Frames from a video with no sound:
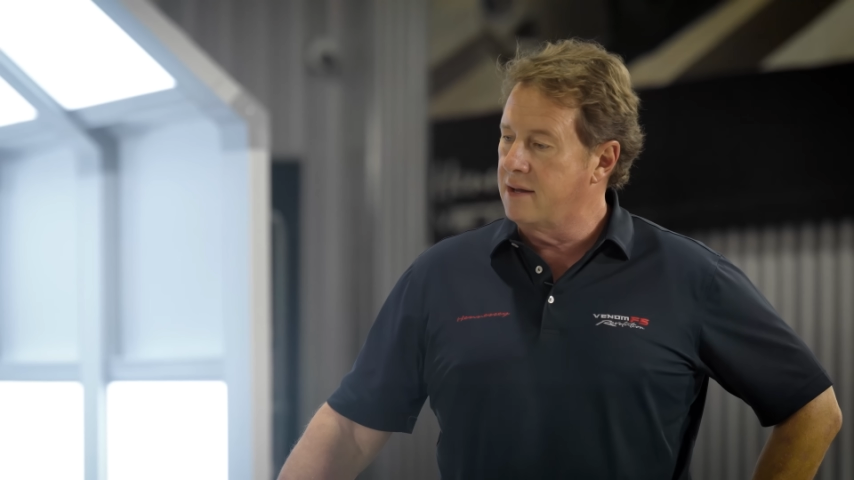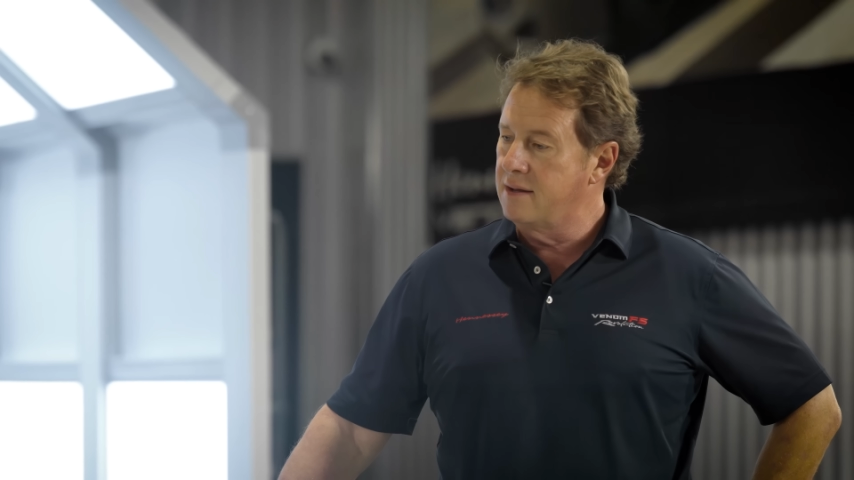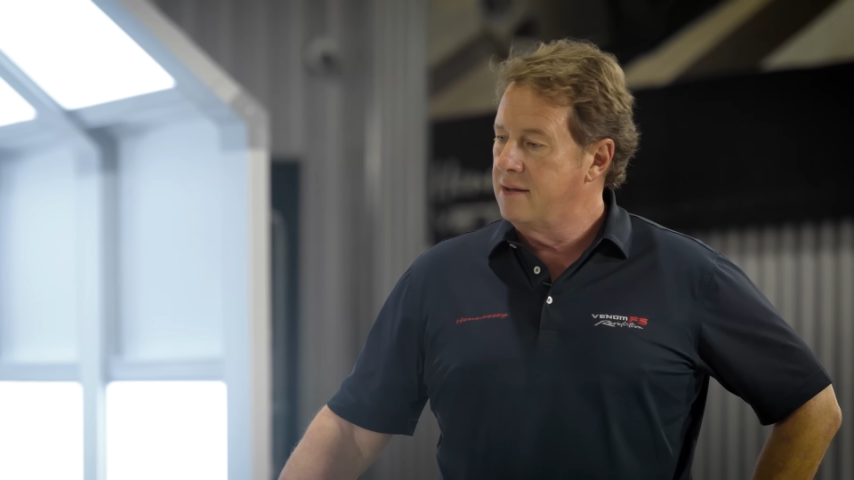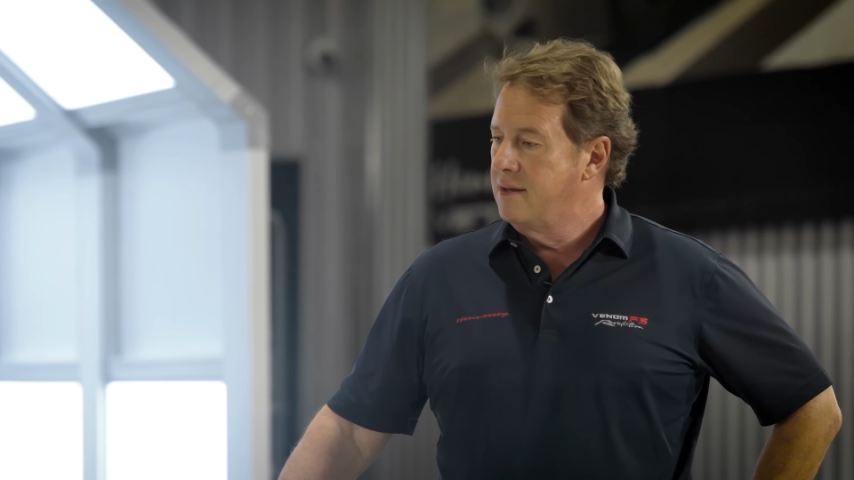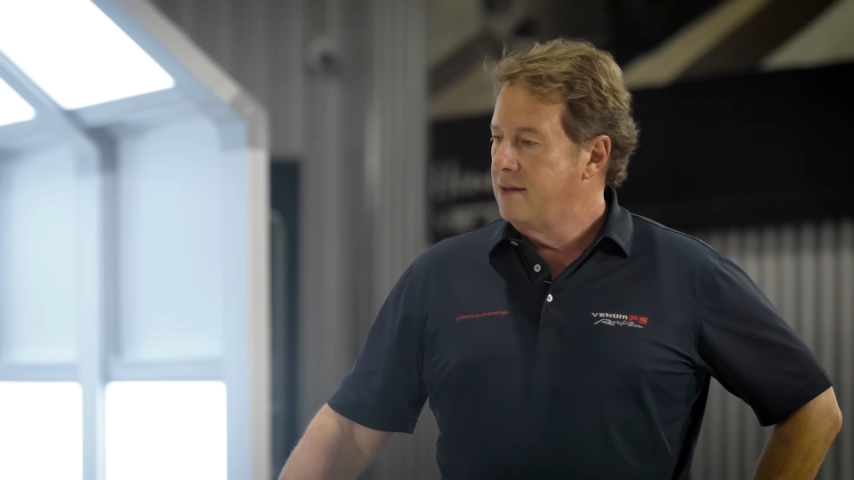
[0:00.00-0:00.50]
to,
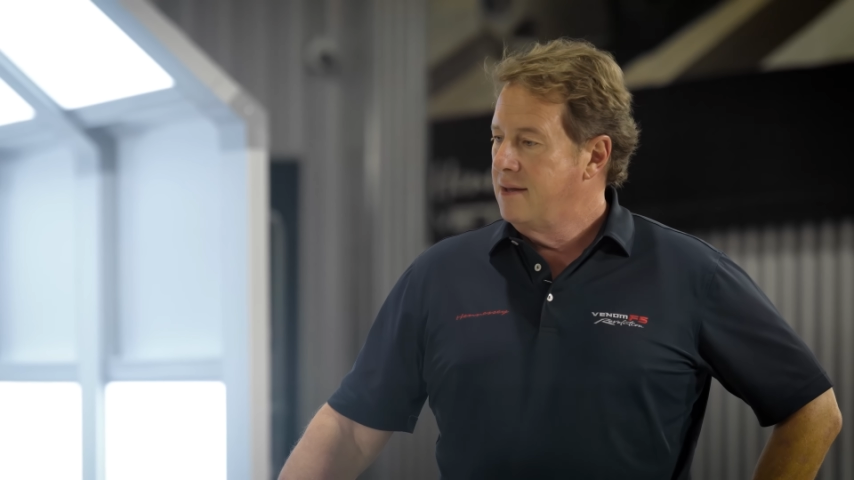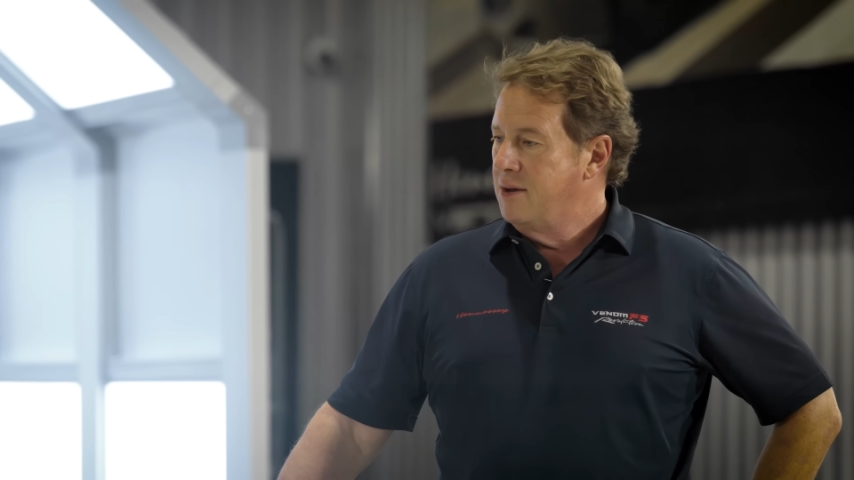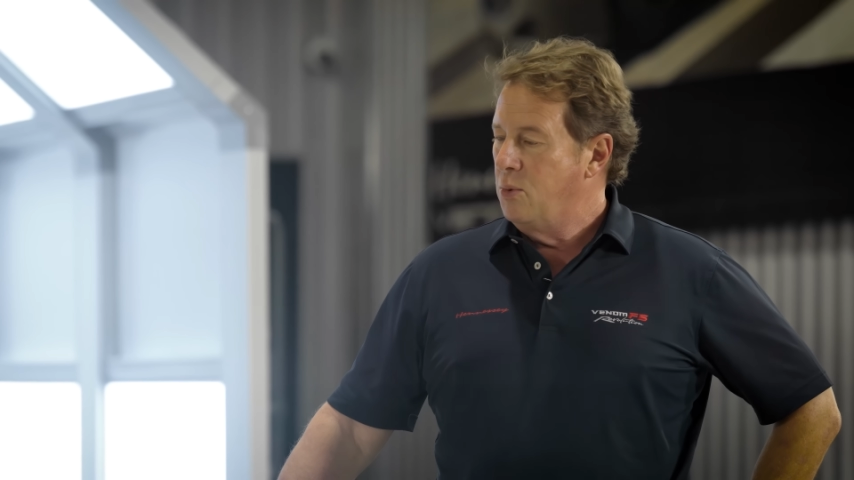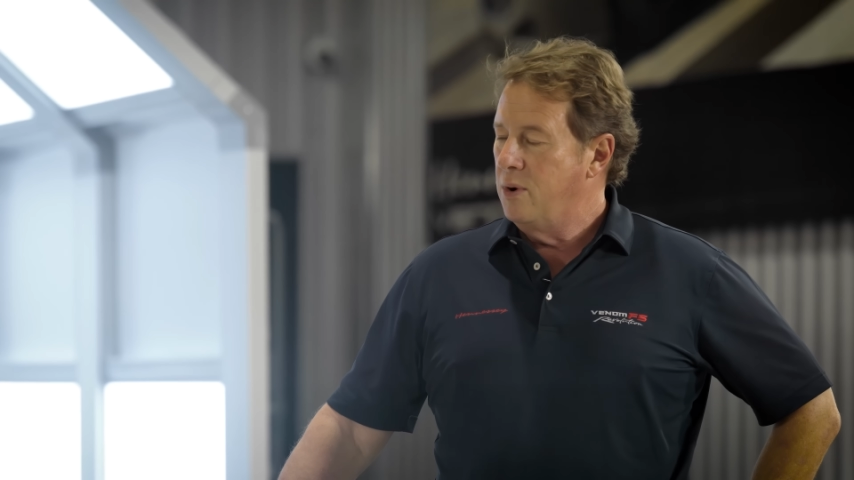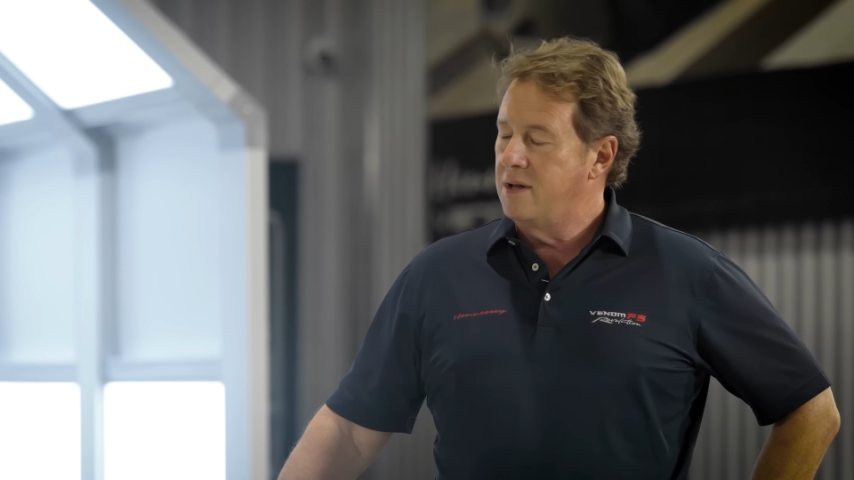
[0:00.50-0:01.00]

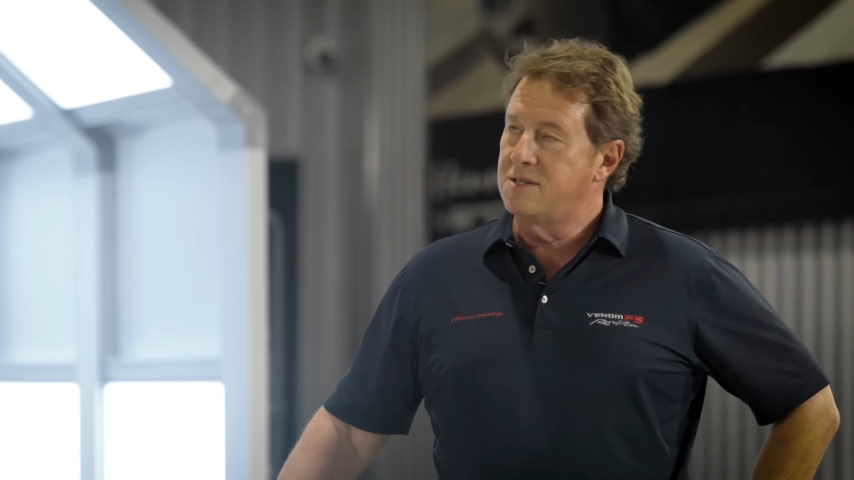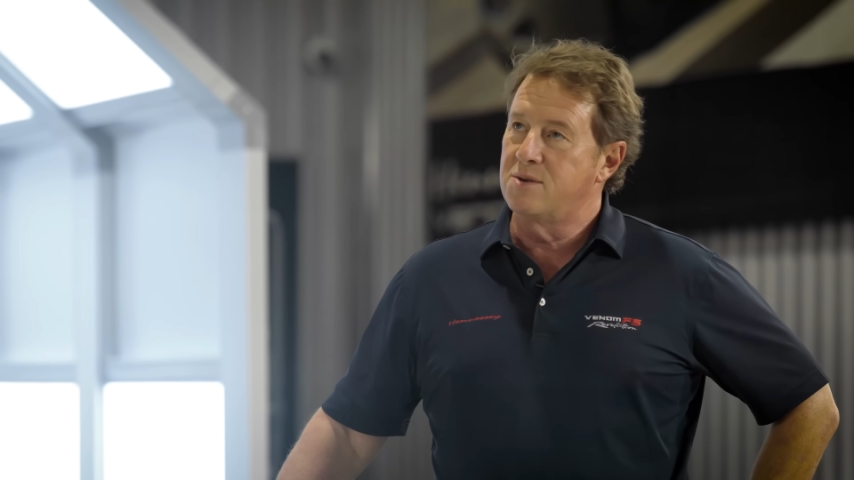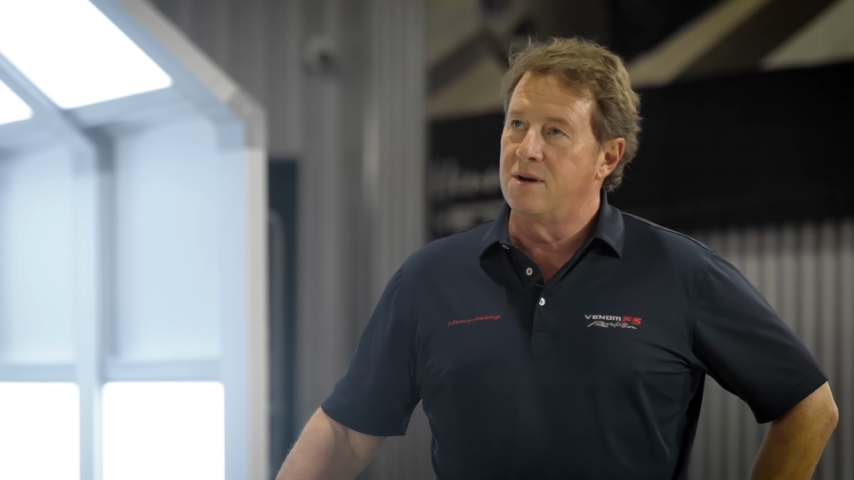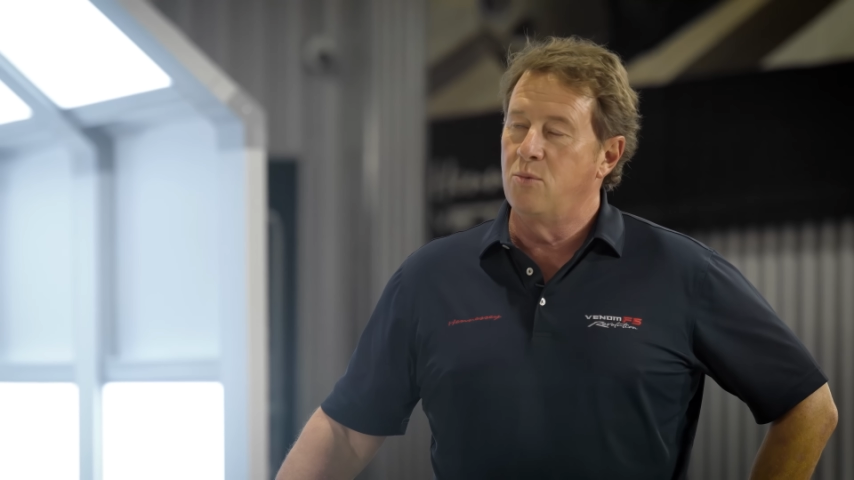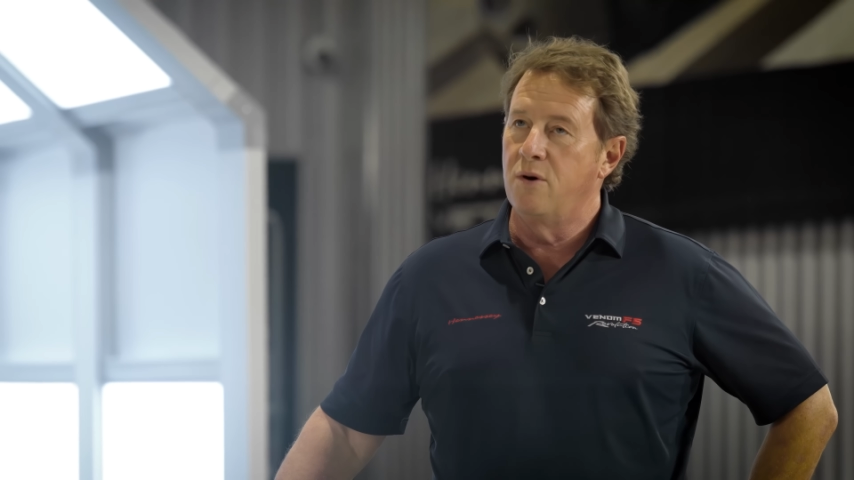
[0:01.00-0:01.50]
as
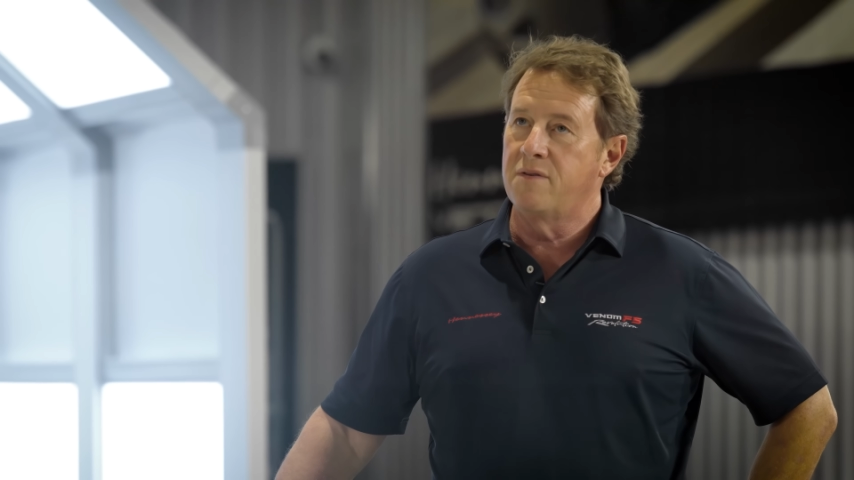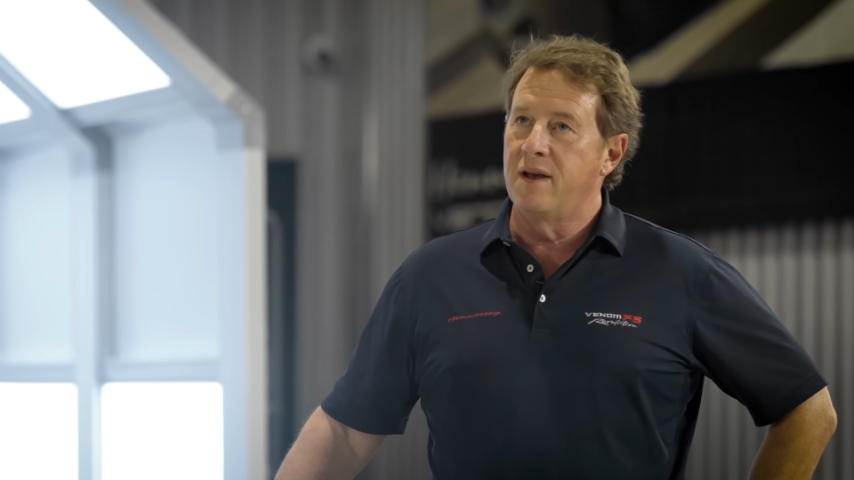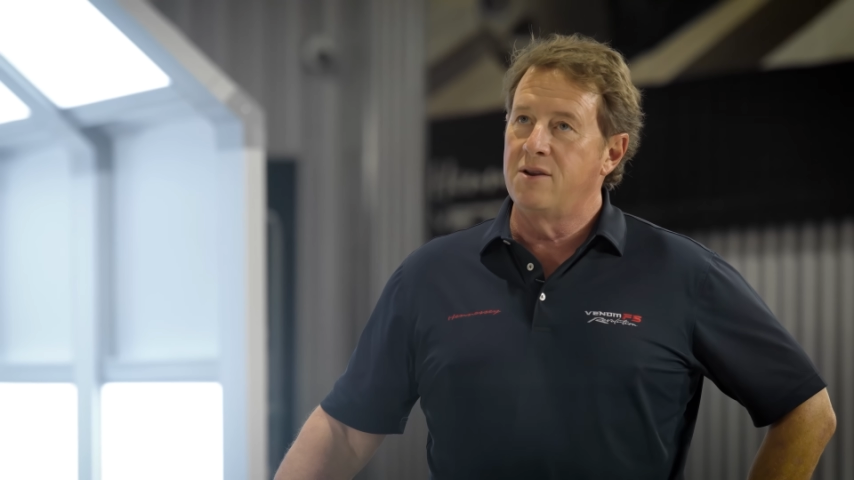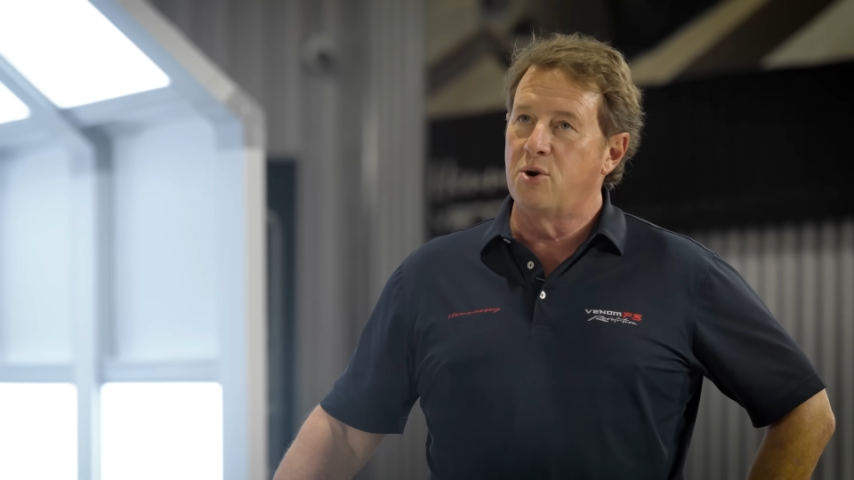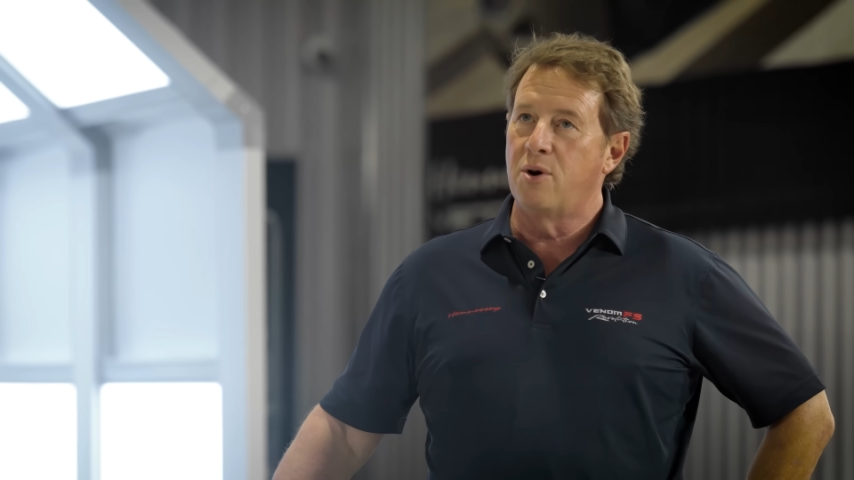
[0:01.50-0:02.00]

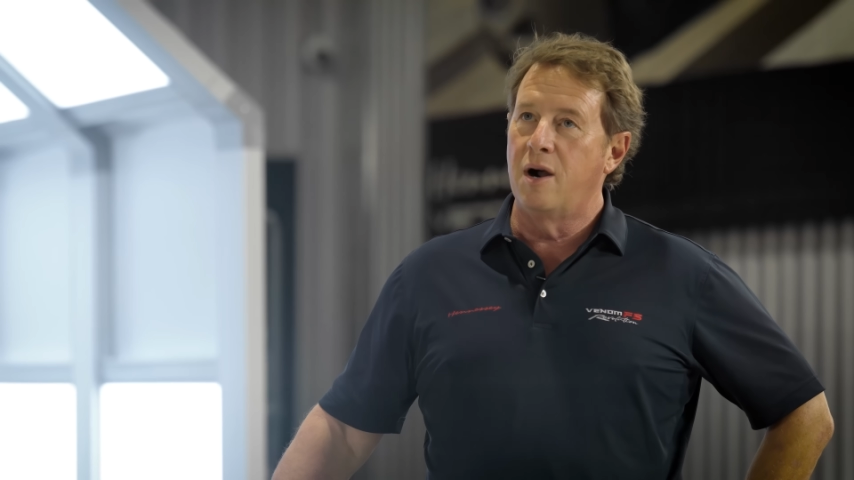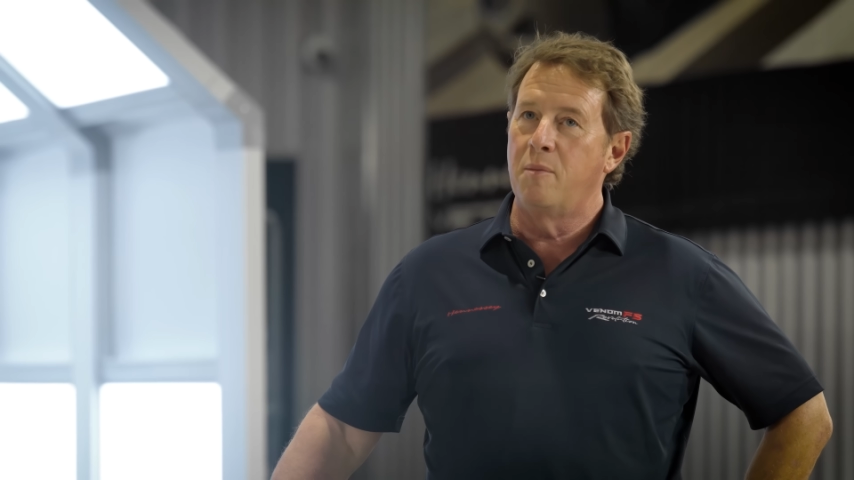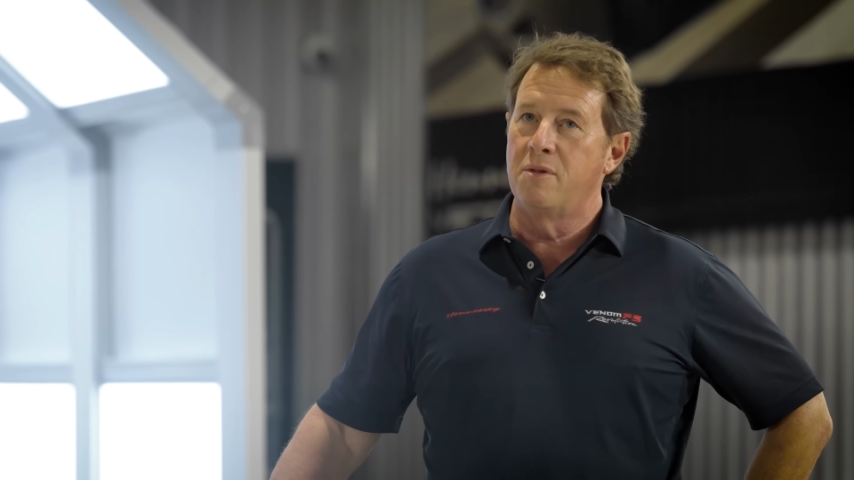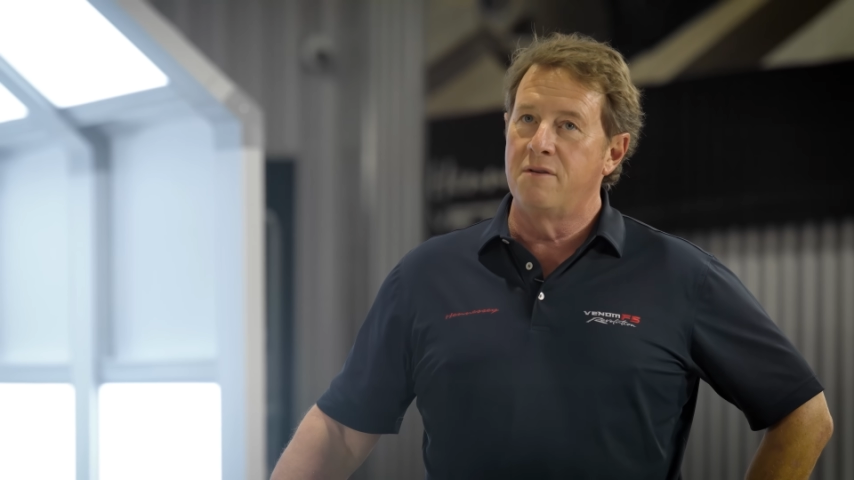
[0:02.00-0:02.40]
Wolfgang Durheimer,